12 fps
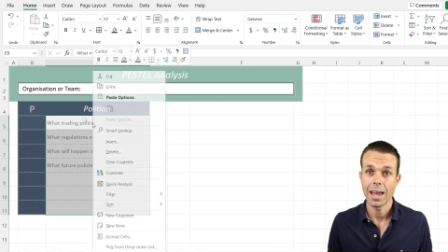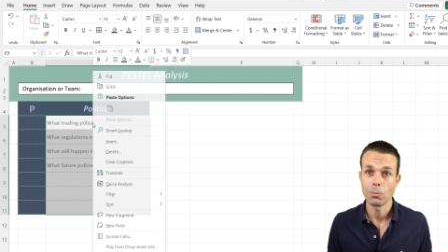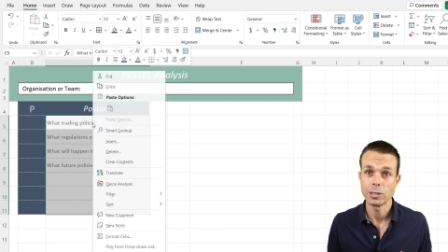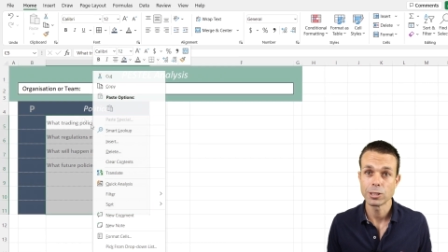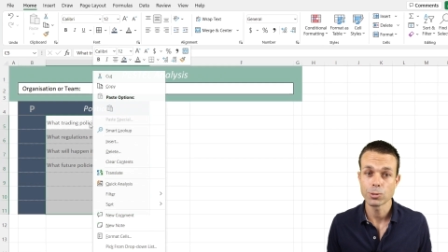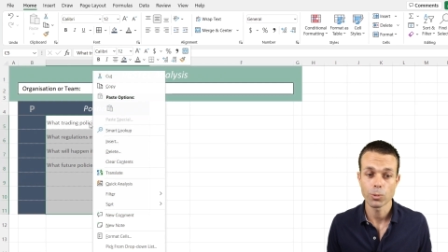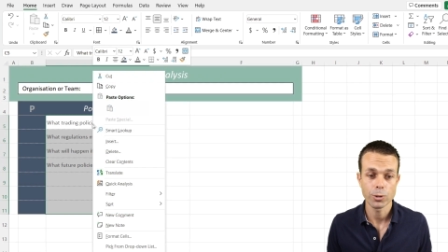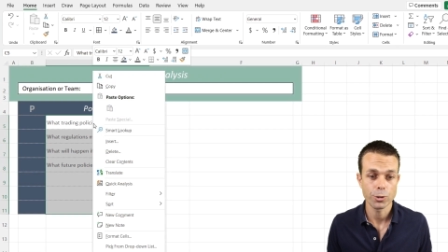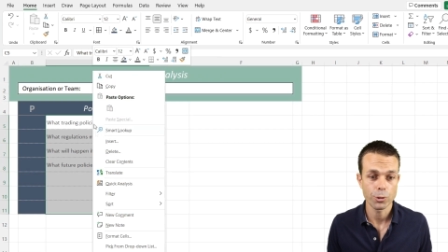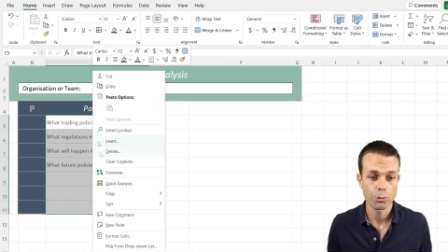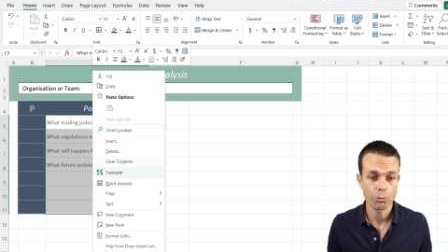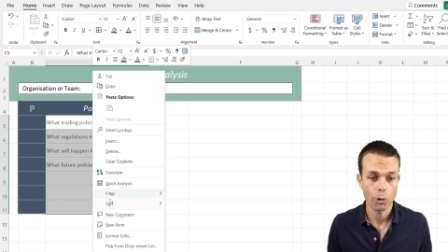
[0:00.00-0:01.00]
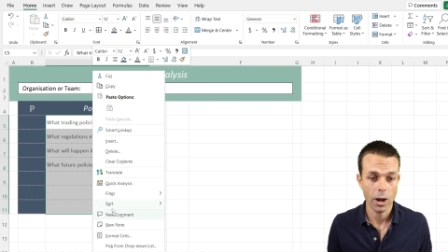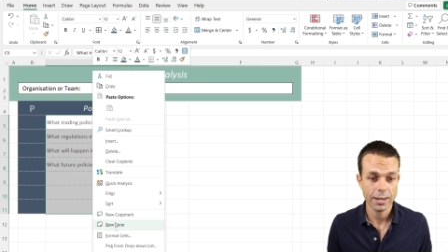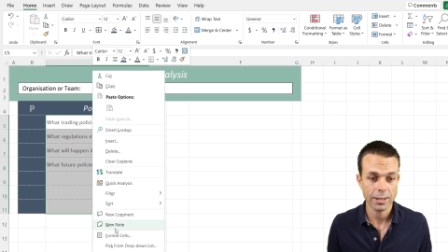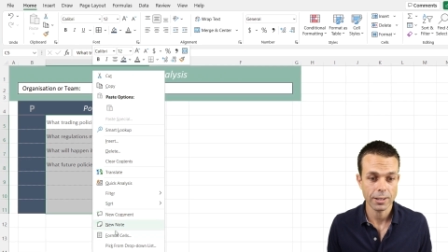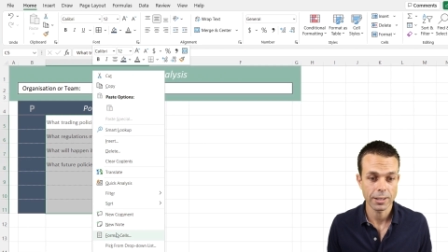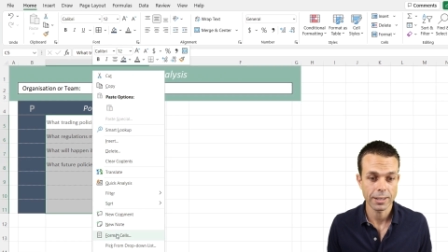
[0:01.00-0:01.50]
and we just want to
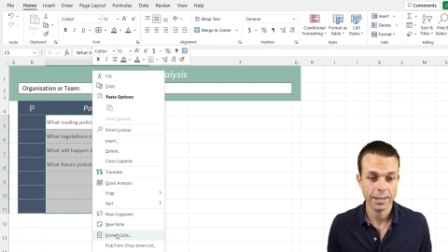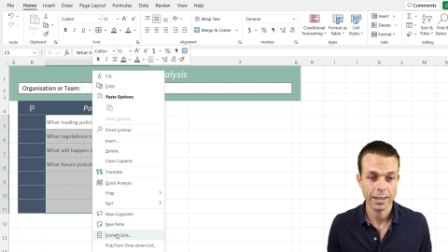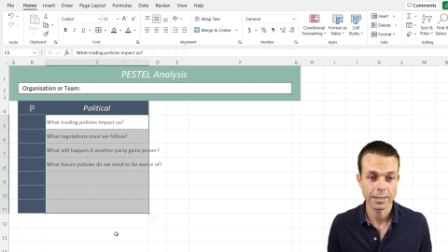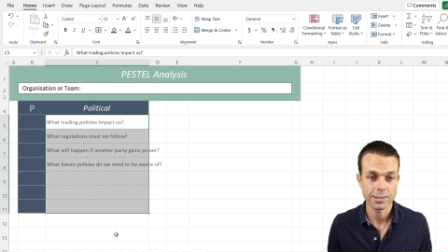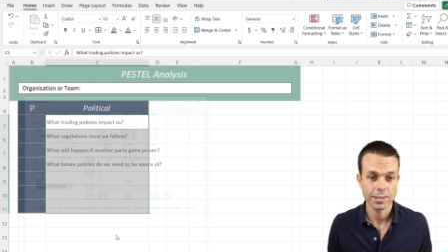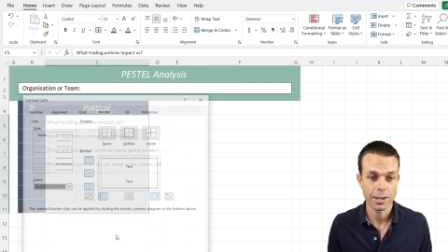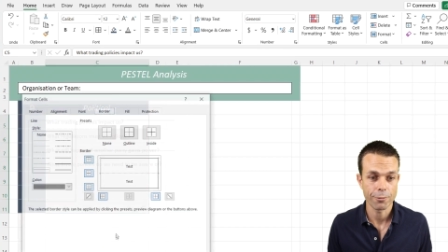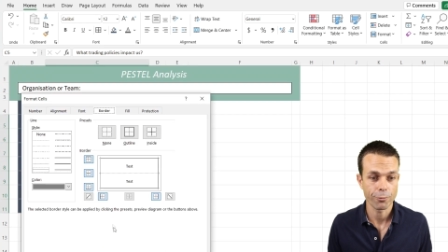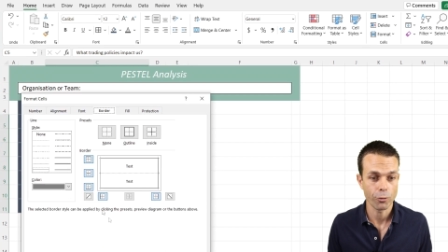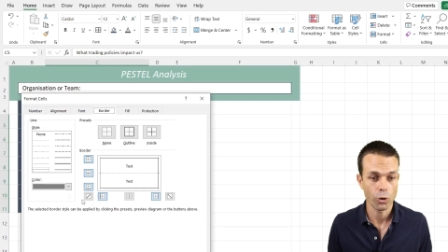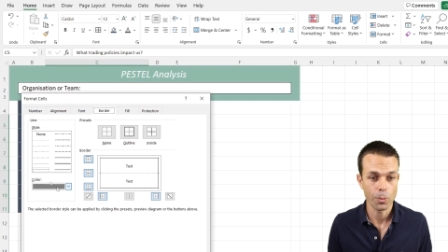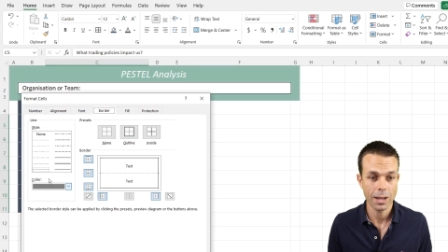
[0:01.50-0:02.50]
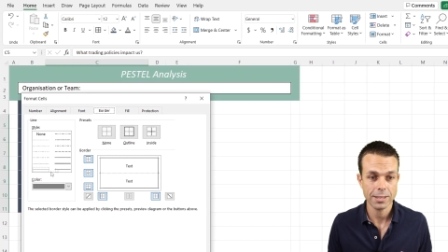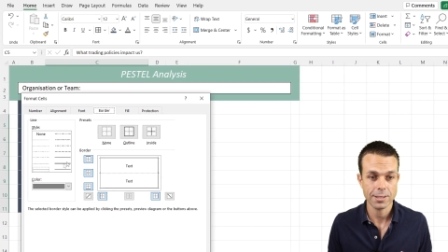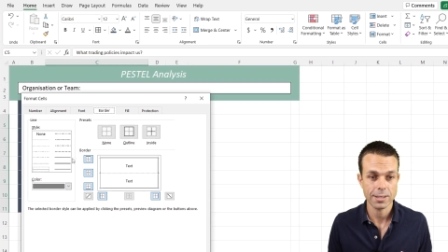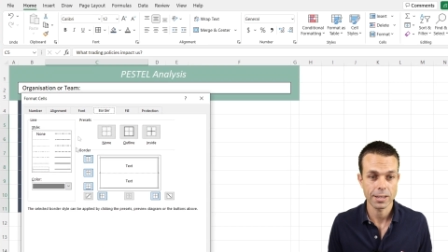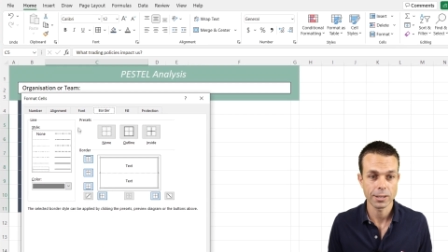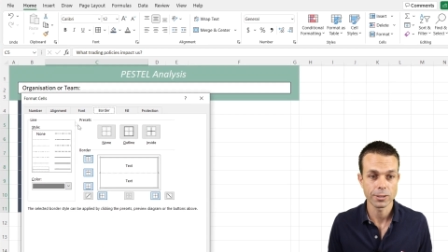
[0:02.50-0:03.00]
right click and say format
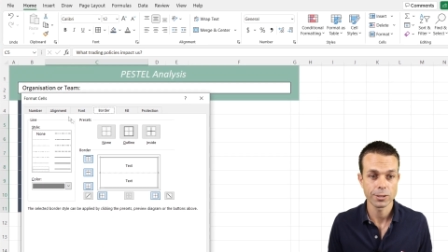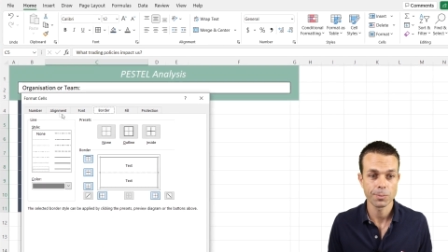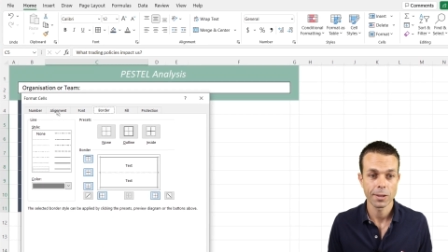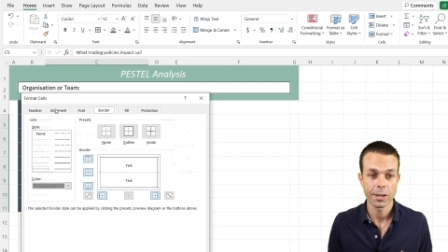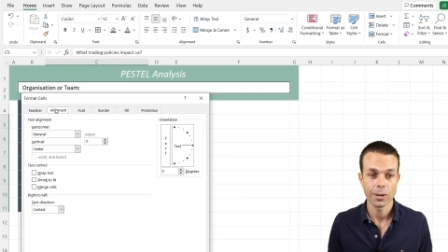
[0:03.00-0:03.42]
cells.